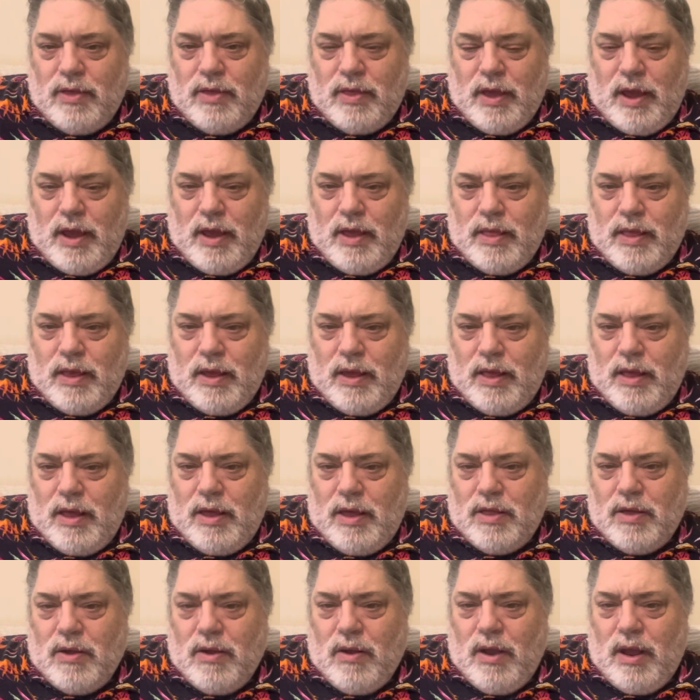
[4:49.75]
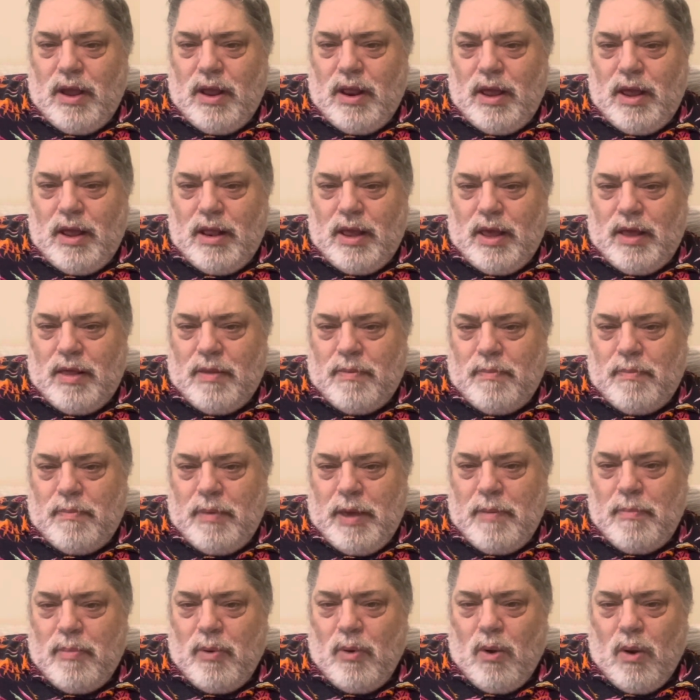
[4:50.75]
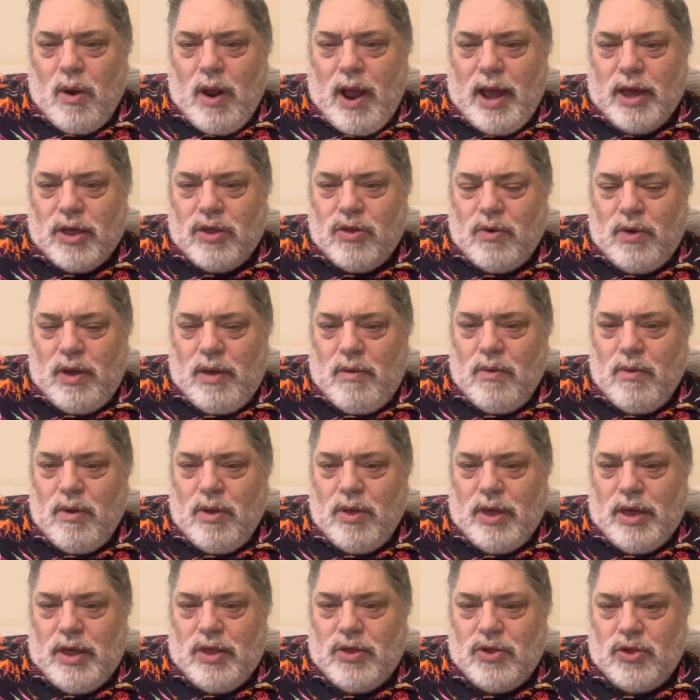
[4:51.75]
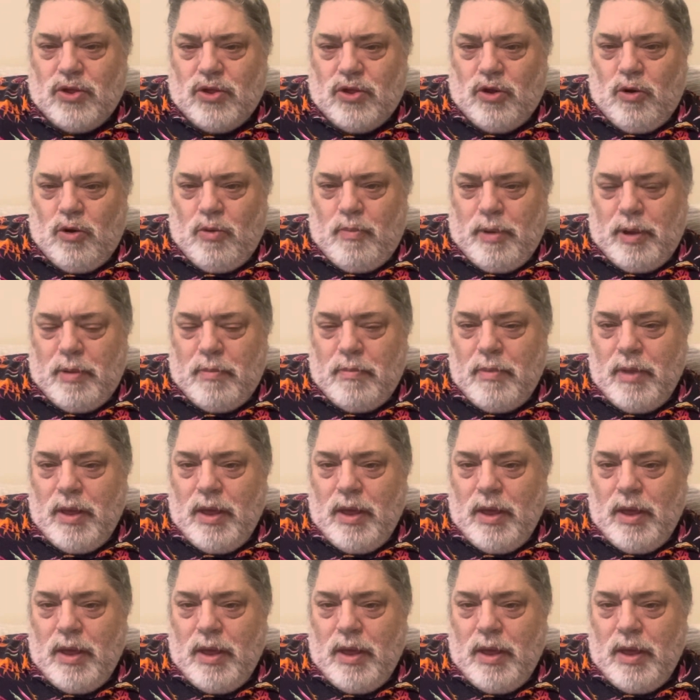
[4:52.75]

They, they, these are these people are actually really stupid,